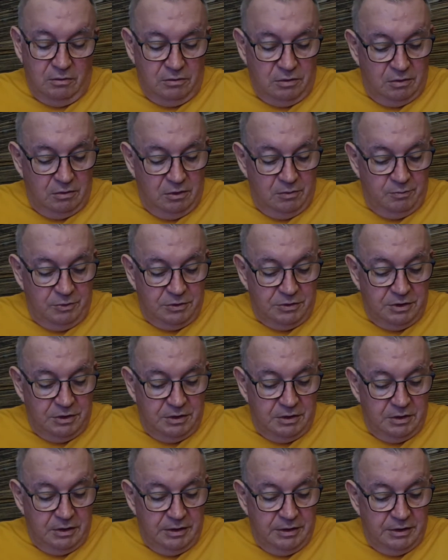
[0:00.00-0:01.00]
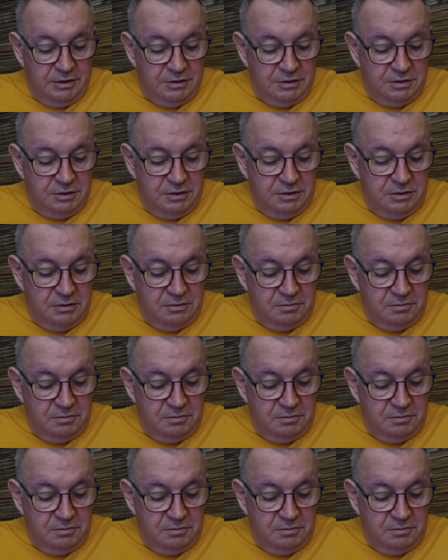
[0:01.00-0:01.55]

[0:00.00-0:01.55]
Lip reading: 30% less.